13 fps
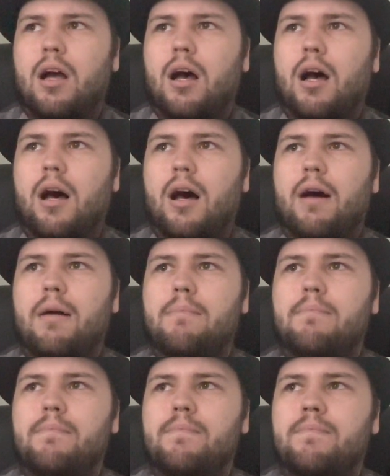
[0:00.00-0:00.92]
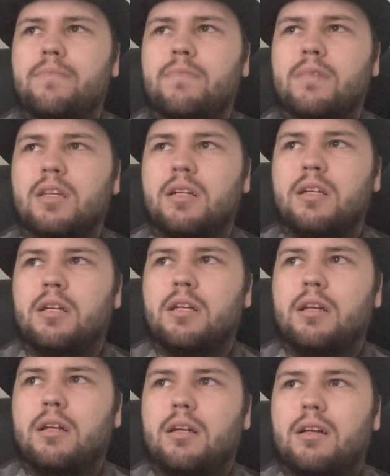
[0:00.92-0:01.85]

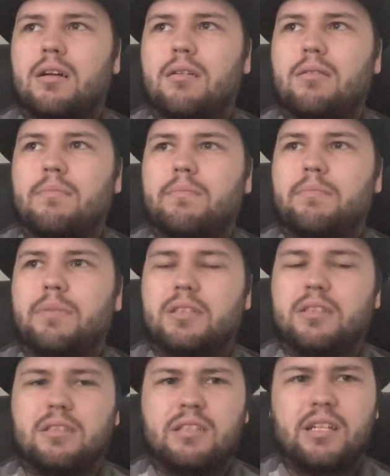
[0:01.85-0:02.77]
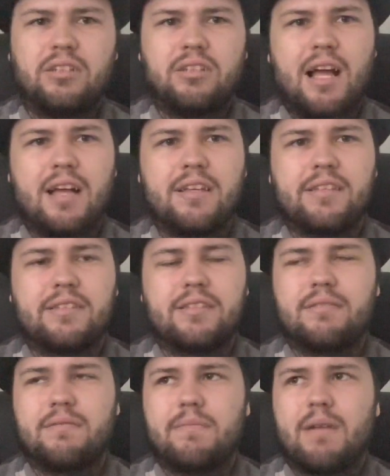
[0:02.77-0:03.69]
But little
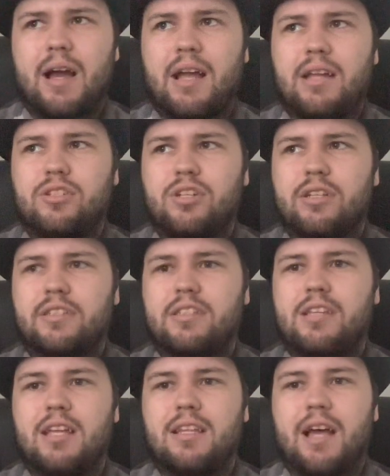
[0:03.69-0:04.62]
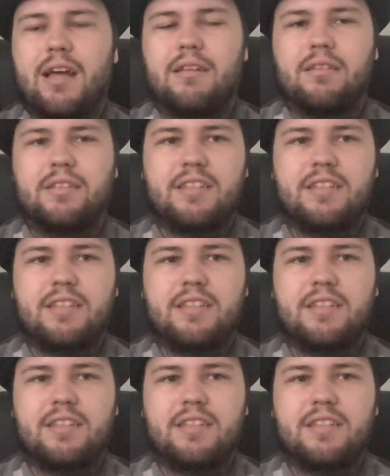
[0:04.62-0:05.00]
as I just say that,